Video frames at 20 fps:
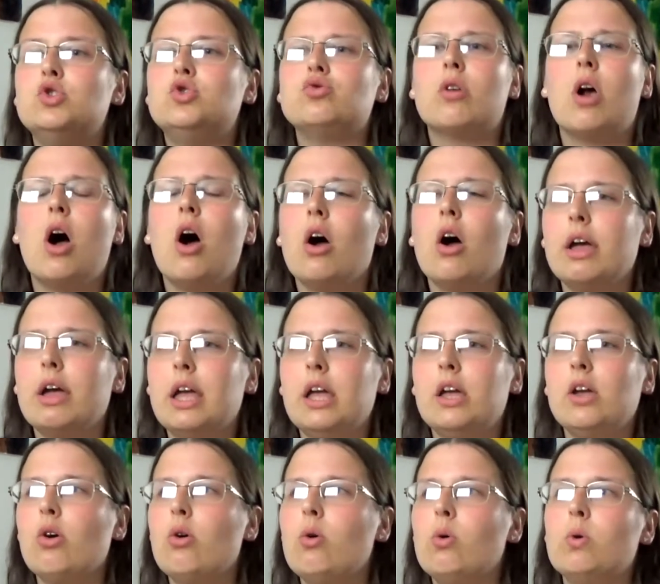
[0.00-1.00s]

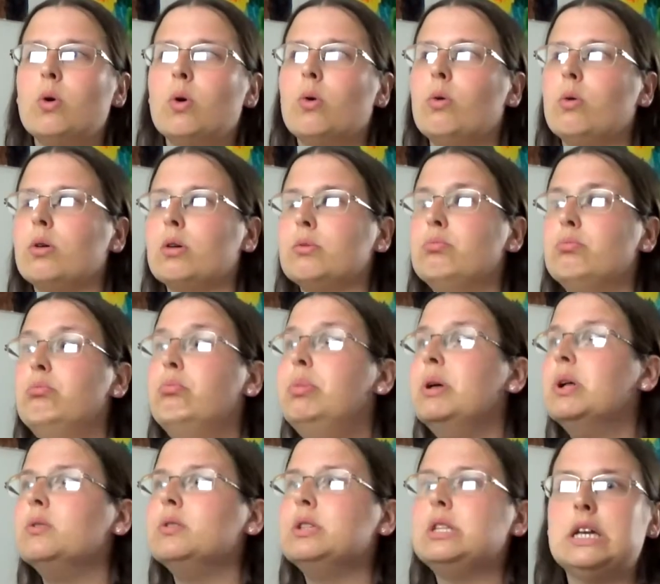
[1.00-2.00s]
drawing or or
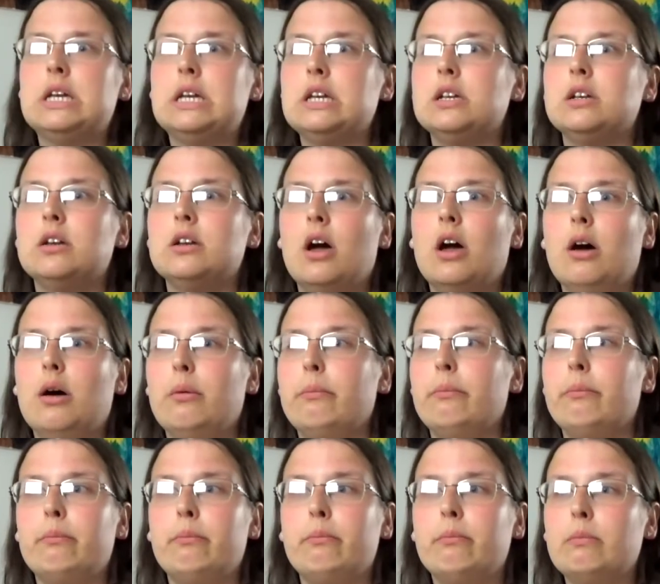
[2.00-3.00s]
building
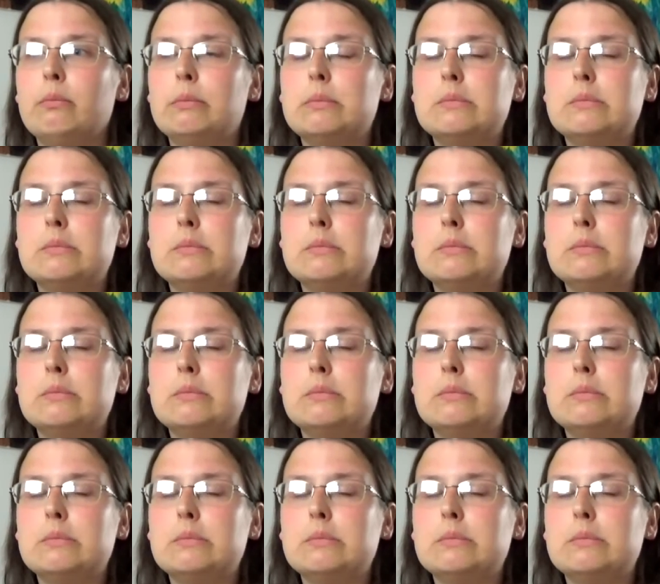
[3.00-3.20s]
um,